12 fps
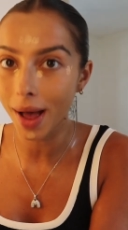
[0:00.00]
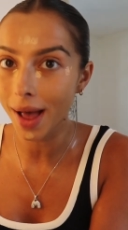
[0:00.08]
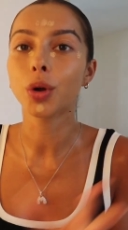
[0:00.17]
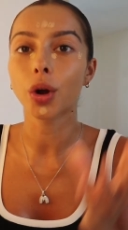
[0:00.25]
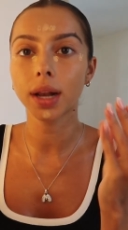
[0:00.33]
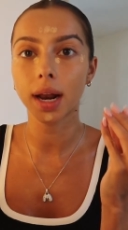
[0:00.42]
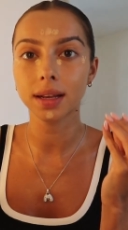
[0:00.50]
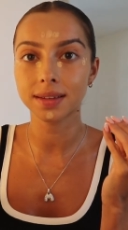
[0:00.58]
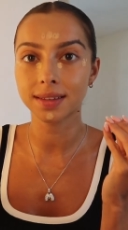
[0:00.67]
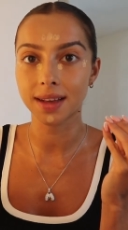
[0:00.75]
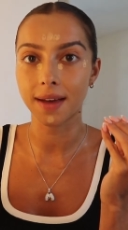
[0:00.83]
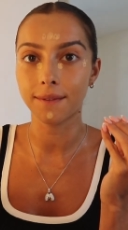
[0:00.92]
We've got to let it
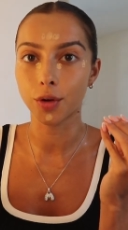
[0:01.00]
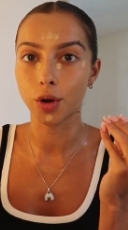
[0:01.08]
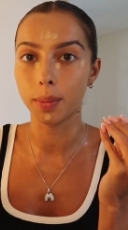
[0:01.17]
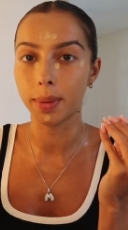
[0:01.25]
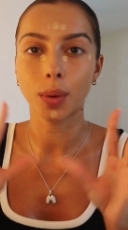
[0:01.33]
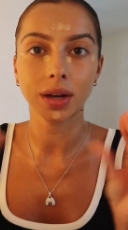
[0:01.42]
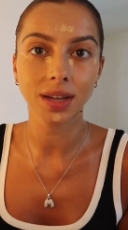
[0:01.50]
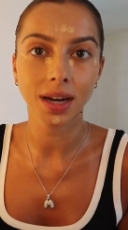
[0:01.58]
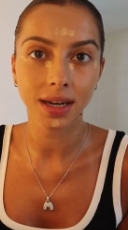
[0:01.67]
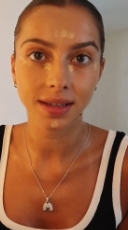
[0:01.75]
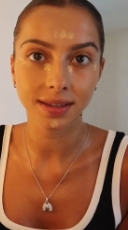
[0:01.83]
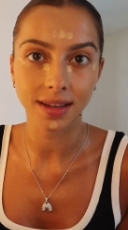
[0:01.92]
sit for a bit. Whilst I
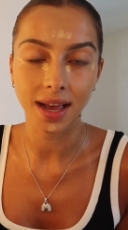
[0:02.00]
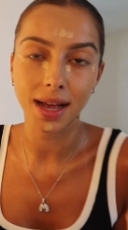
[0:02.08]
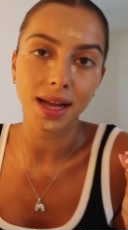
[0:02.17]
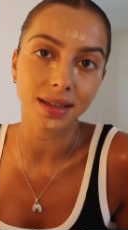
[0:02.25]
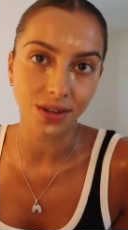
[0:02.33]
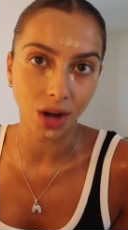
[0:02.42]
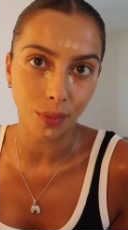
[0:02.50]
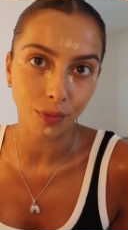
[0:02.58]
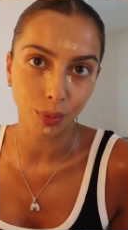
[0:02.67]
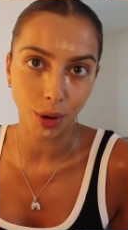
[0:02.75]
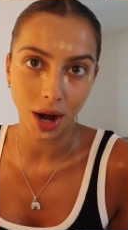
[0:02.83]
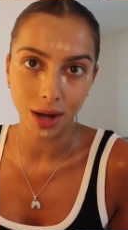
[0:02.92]
let it sit, it's time for
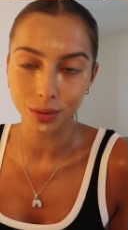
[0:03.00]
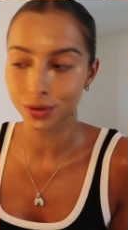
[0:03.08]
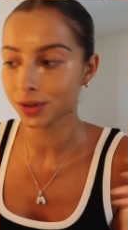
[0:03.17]
brows.